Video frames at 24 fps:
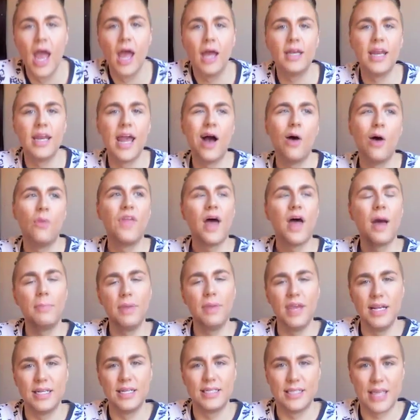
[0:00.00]
Now, that
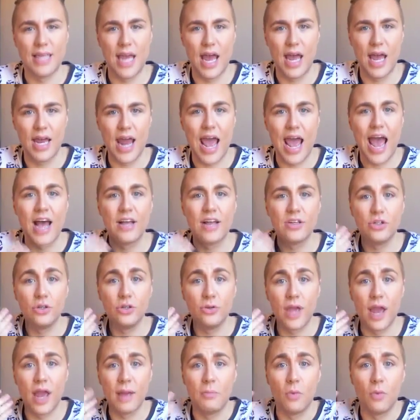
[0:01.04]
being said, as
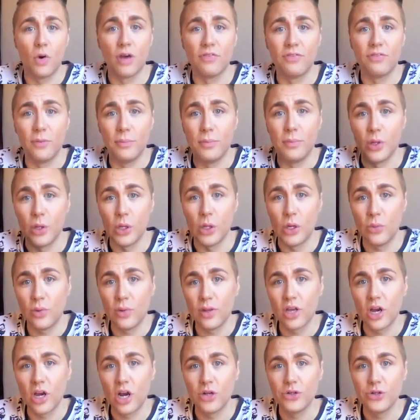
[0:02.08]
you get more familiar
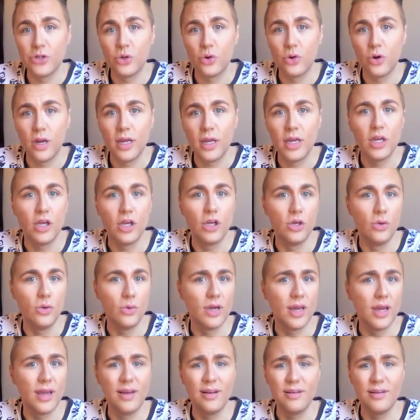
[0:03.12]
with contouring, you
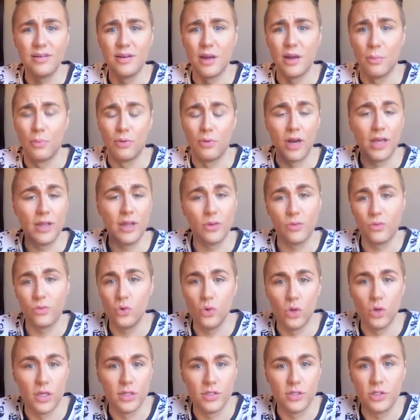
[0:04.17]
can break the
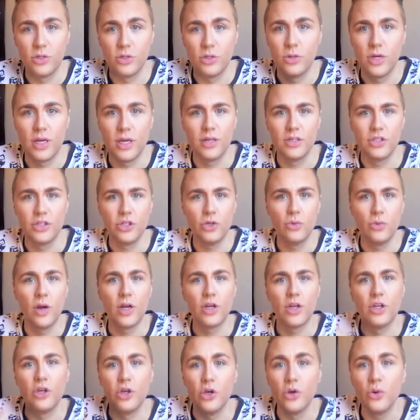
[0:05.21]
rules. You can do
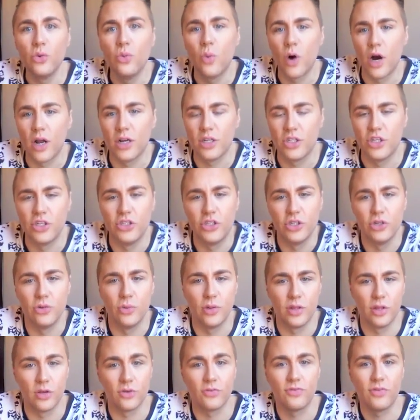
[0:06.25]
what you want to do
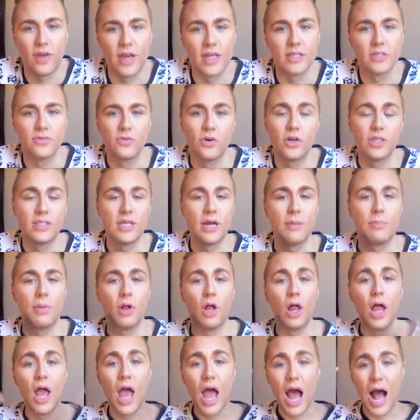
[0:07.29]
with your face. For
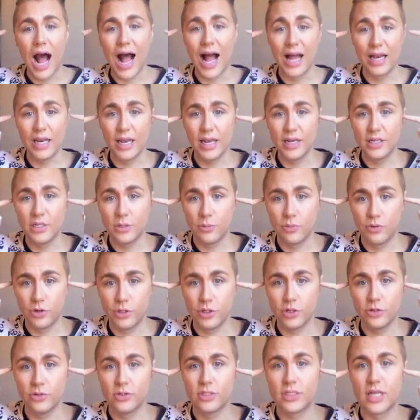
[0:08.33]
example, I like to
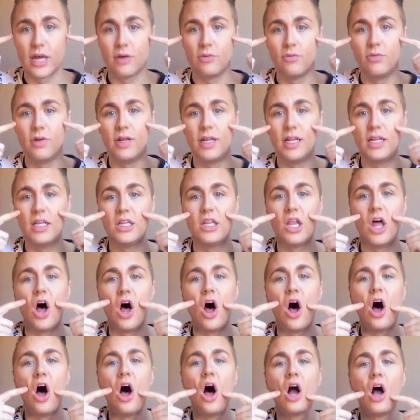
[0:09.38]
produce that really
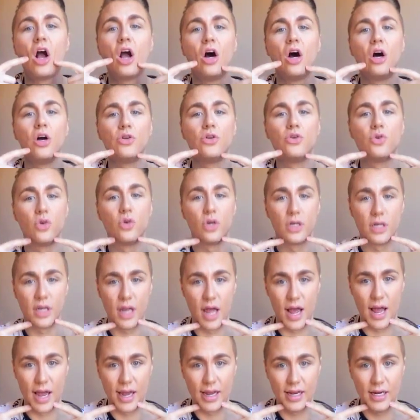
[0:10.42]
long contoured
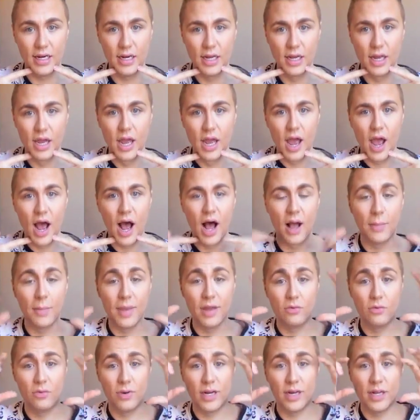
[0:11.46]
line.
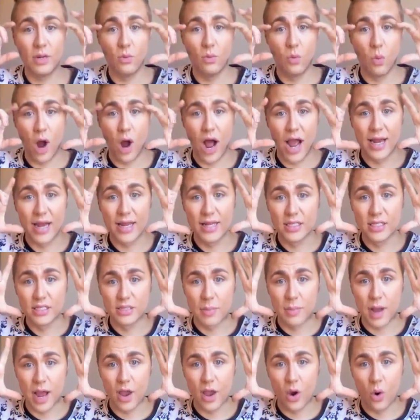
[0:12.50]
It really
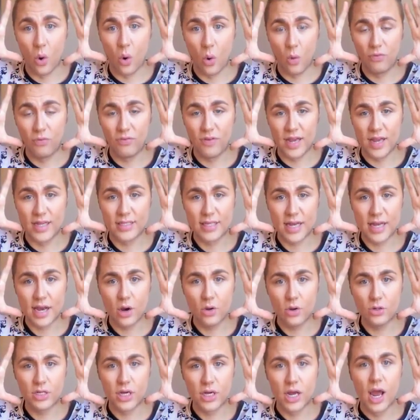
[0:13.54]
widens my whole face
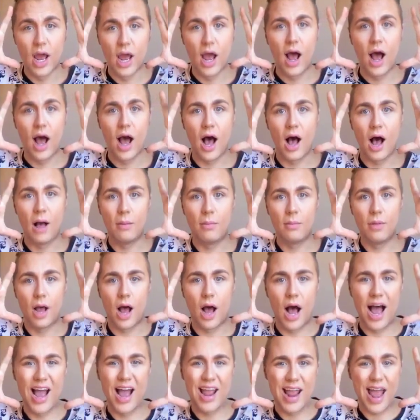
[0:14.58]
out.
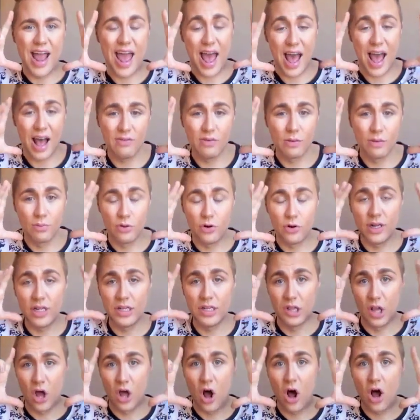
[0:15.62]
I have a pretty
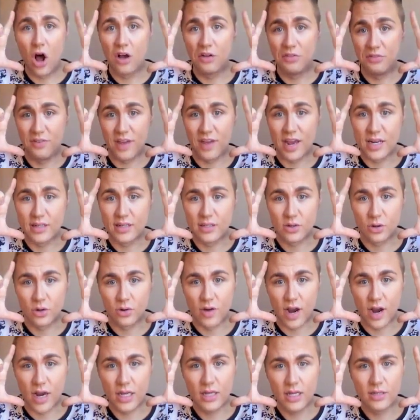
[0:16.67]
long face
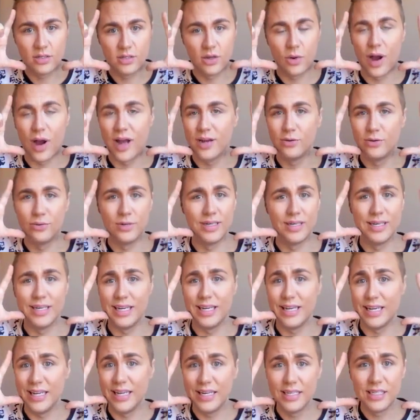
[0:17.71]
already, so I don't
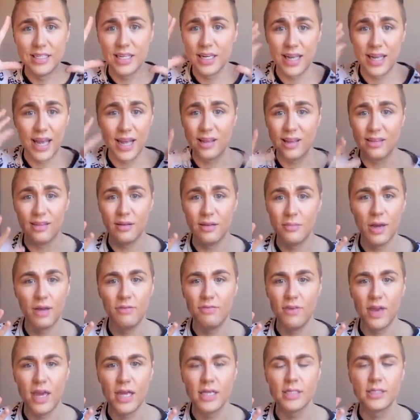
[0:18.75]
need to lengthen my
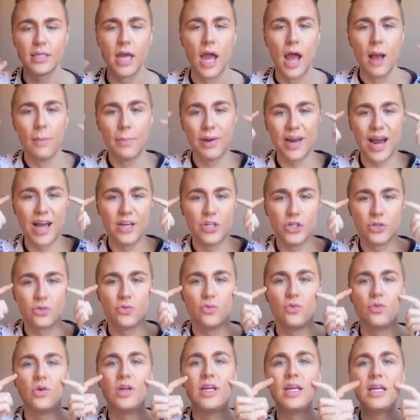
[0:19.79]
face, but I just
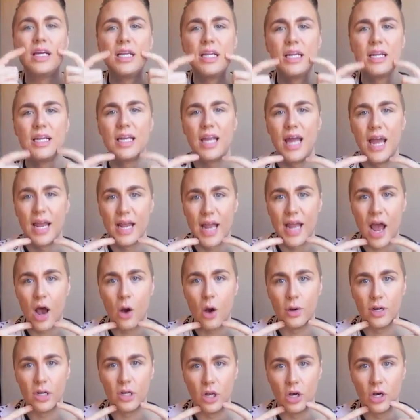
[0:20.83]
really like
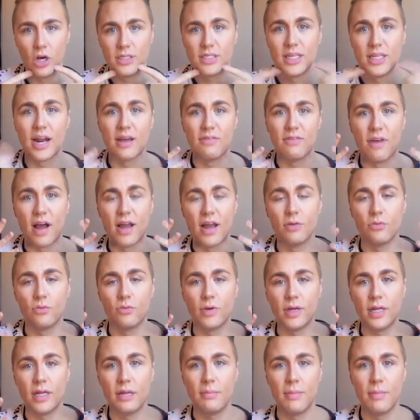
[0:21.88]
how it looks, and I find it
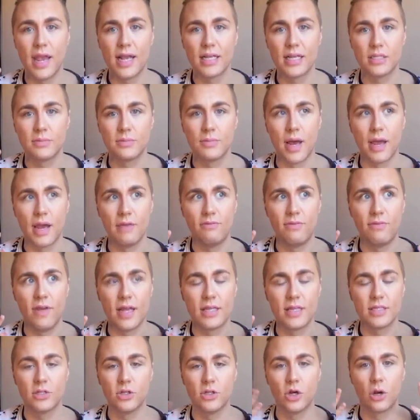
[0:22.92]
really makes my
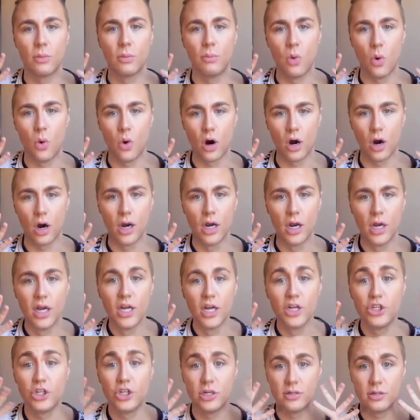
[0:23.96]
face look more
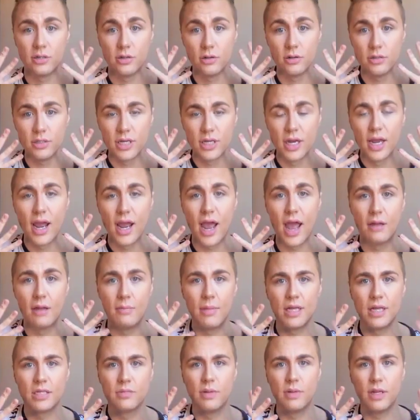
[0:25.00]
chiseled and
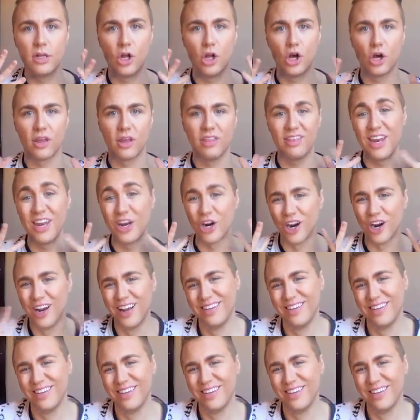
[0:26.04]
makes me look thinner.